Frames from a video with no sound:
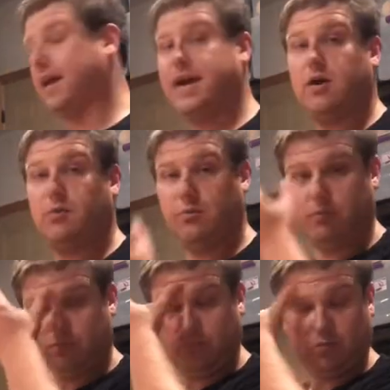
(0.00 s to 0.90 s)
how
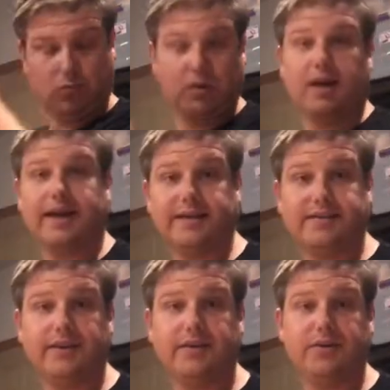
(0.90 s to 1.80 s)
or what I
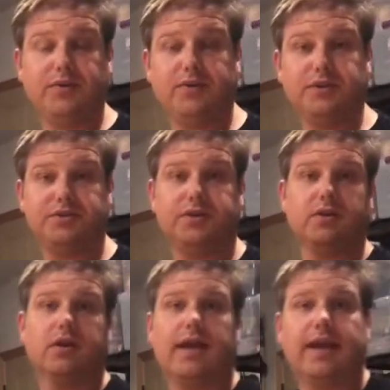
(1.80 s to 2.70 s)
intend to do this
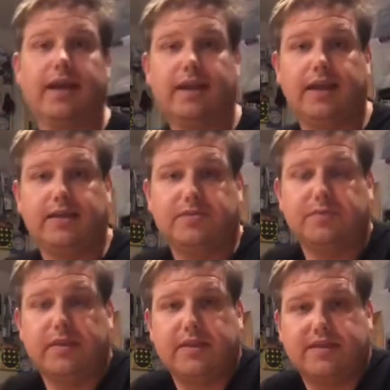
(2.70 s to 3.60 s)
year and
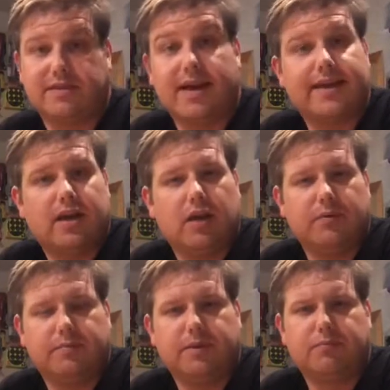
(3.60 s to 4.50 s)
some of the things that I carry
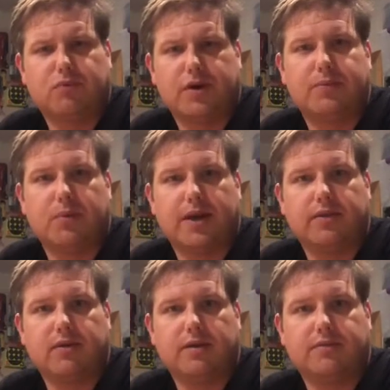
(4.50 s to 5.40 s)
with me pretty
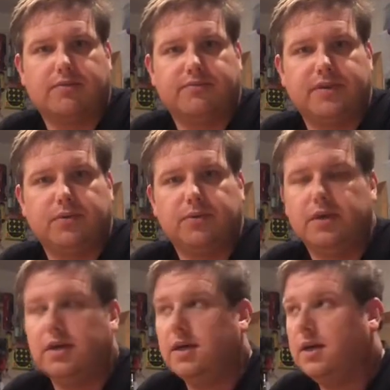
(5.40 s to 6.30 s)
regular out into the field.
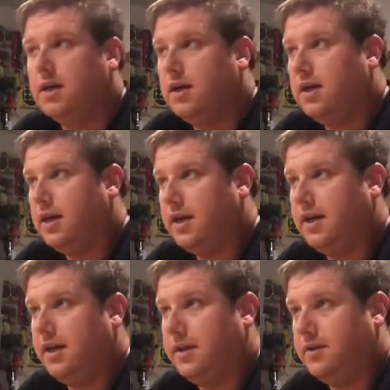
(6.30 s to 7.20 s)

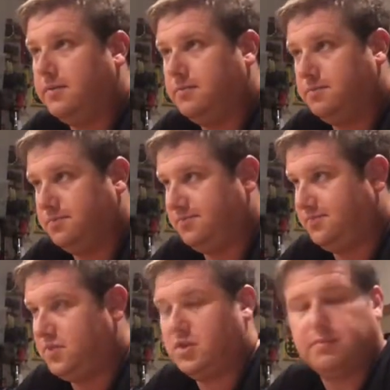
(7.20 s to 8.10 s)
And
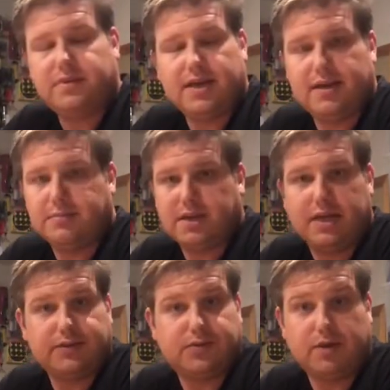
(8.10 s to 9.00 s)
sometimes
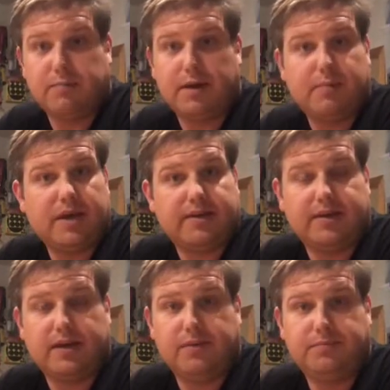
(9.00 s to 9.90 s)
I strip my pack
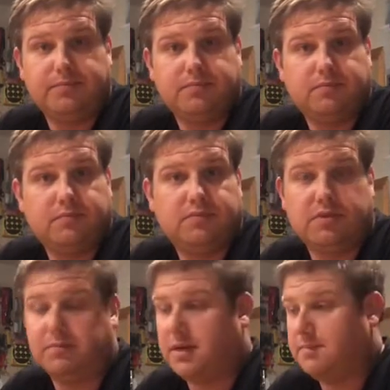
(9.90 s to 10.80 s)
down,
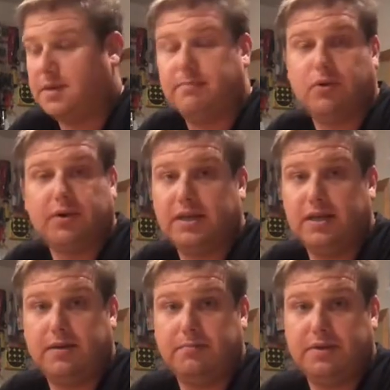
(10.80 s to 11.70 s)
sometimes I bulk it
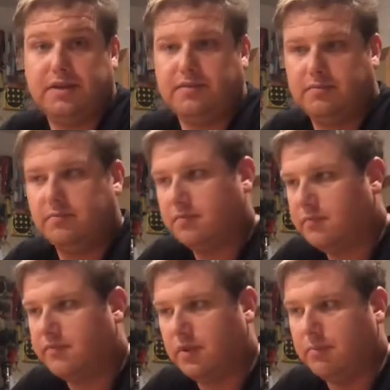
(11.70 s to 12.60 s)
up, but
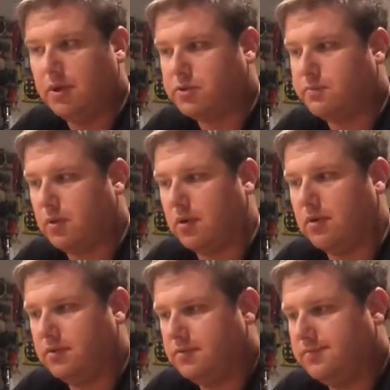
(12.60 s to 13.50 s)
for the most
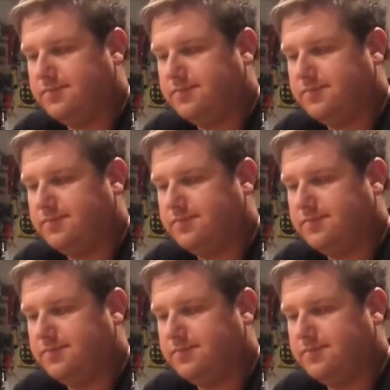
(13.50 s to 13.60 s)
part,